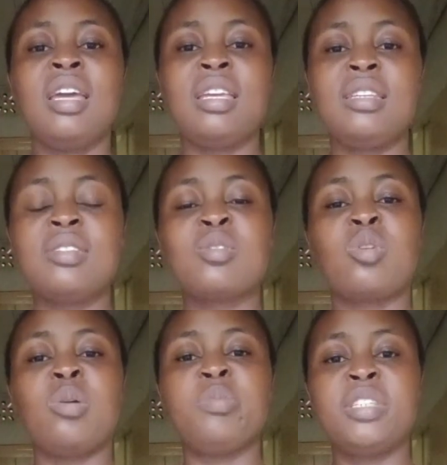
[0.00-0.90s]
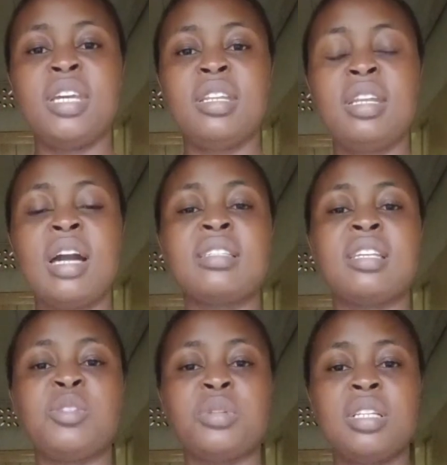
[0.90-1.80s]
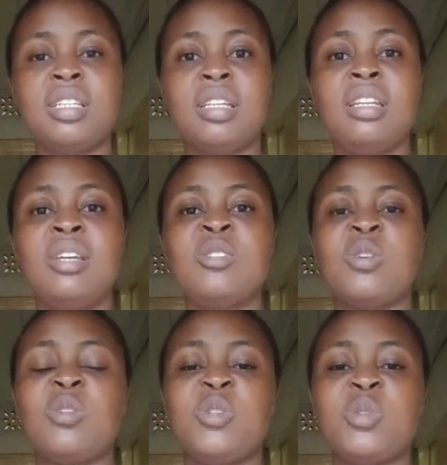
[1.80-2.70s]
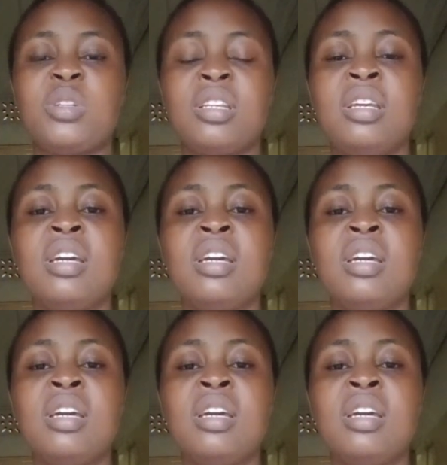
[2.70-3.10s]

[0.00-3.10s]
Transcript: is to obtain a saturated solution.